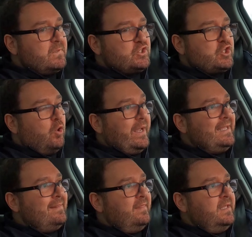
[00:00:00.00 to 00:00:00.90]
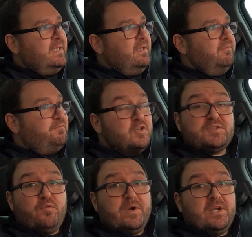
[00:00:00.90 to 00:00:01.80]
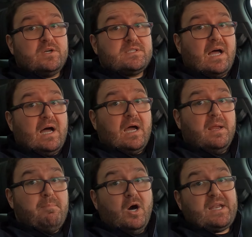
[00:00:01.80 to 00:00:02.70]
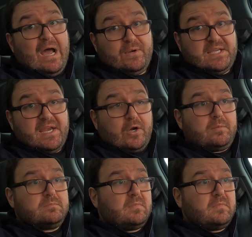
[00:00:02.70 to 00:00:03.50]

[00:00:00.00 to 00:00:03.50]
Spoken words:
So in the first 4 years, I bought Audi Care.